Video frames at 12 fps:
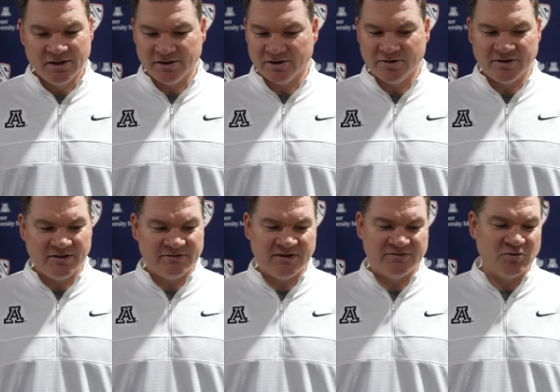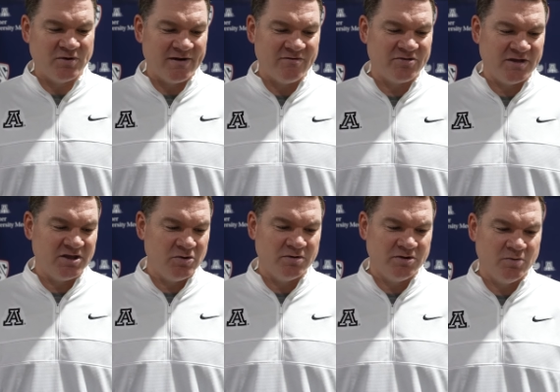you know, he's, he's doing everything
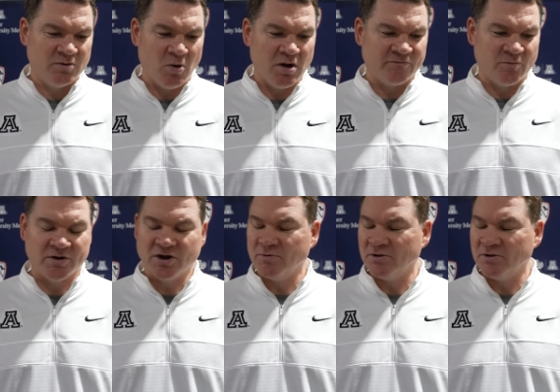you, you would want from one of your